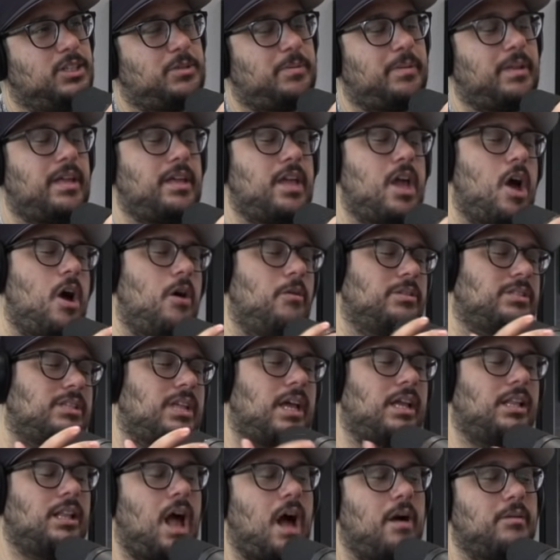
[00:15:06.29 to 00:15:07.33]
she'd be like, "Yo, I was
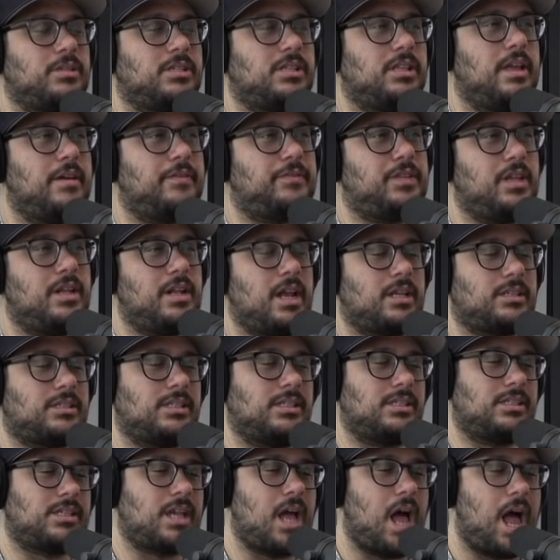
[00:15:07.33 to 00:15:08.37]
like, I was lifting next
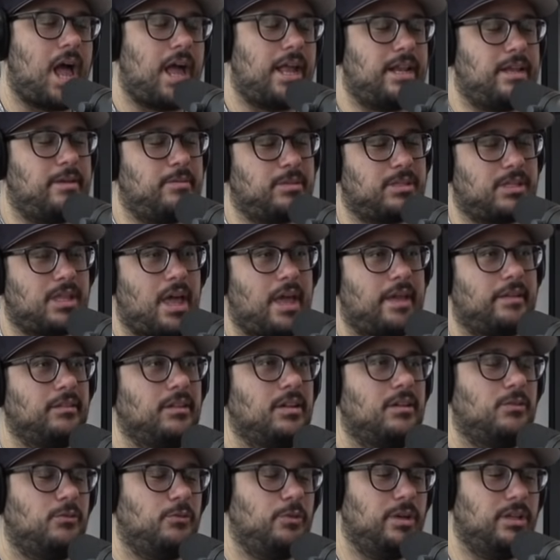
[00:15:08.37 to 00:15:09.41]
to this guy, and he was like
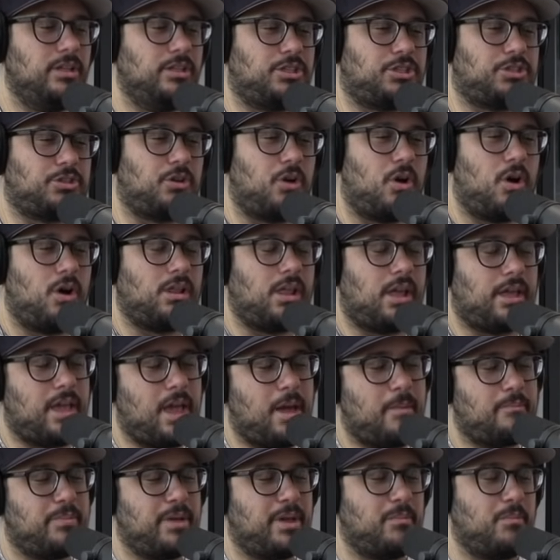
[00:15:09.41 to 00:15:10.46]
really strong, like he
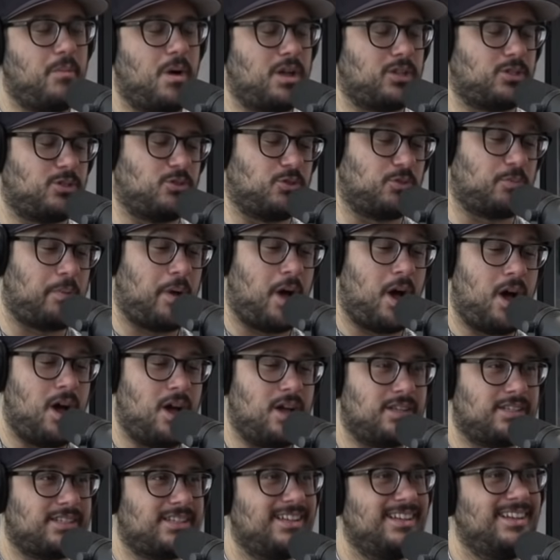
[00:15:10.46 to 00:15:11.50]
had big muscles."
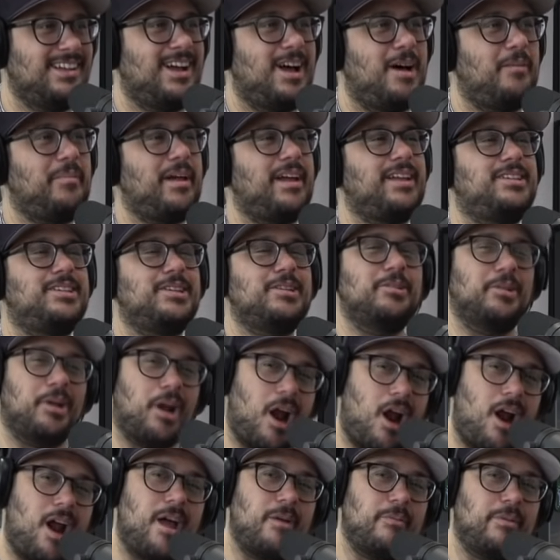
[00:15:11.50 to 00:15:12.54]
Pause. I'm like, dude,
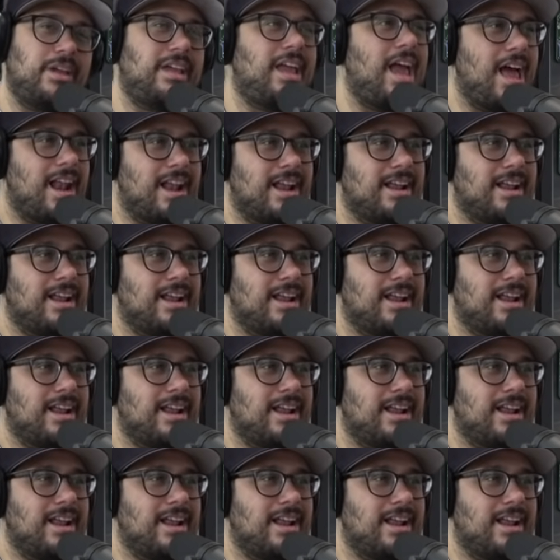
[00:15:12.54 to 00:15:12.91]
all right, we get